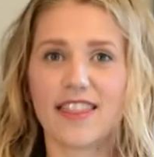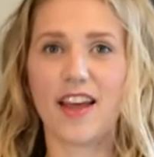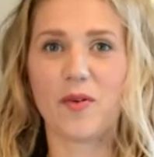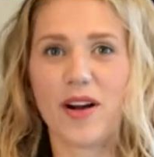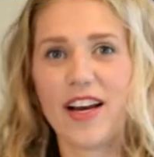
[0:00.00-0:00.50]

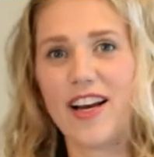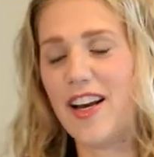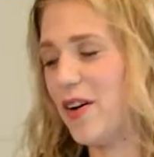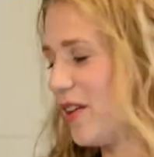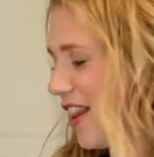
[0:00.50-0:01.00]
thing we're going to
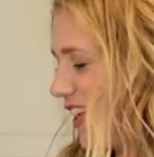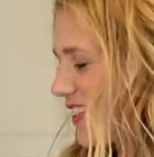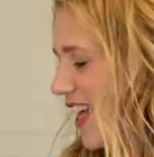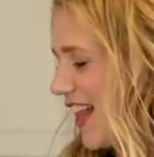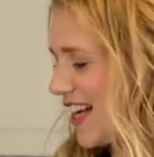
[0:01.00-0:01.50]
do, the
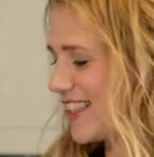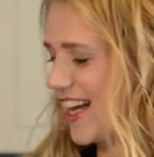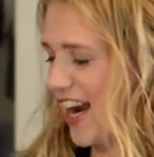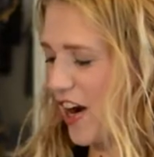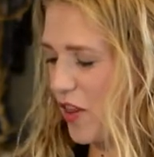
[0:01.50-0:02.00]
things I like to
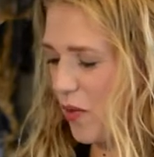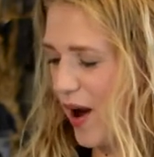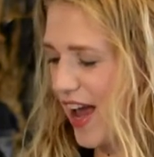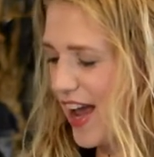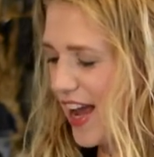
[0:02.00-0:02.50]
get out of the
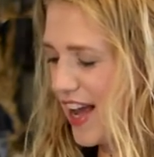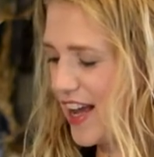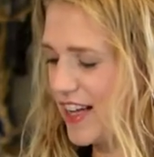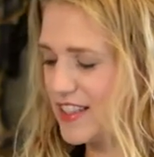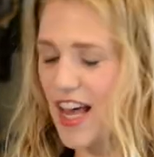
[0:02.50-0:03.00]
way,
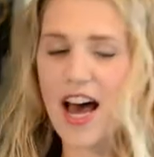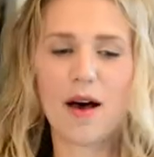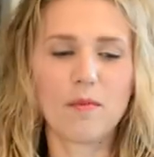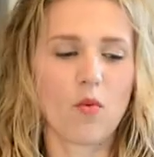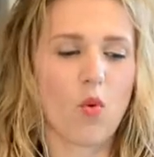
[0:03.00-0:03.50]
is
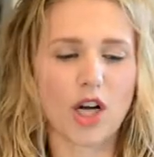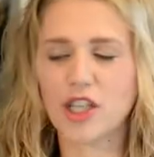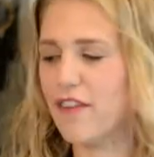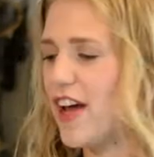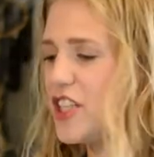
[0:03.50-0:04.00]
um, wash
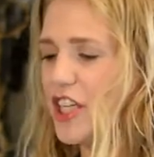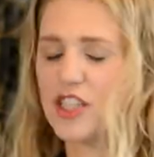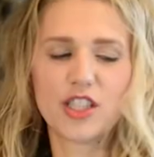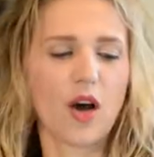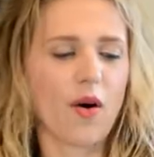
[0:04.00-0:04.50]
our veggies.
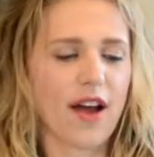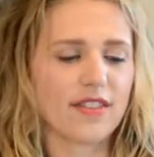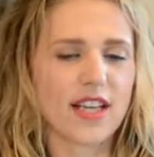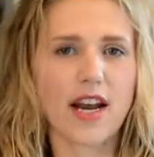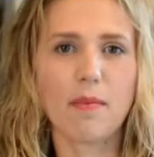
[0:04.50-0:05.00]
So I've
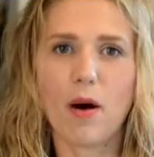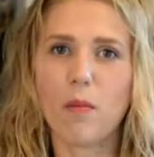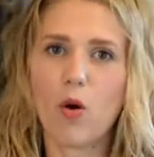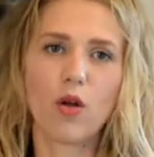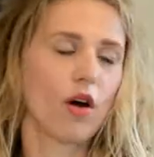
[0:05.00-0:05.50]
set up a
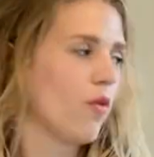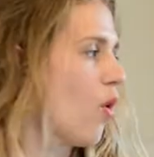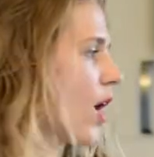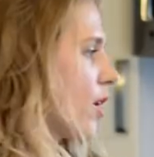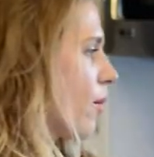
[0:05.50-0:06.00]
bowl of
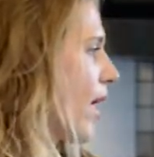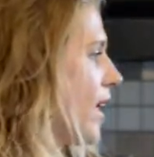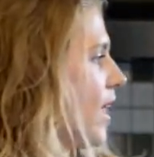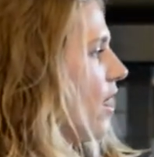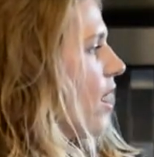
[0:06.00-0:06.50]
water right
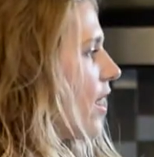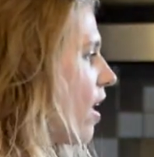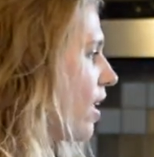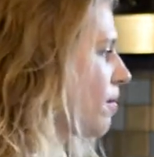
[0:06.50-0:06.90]
here, and all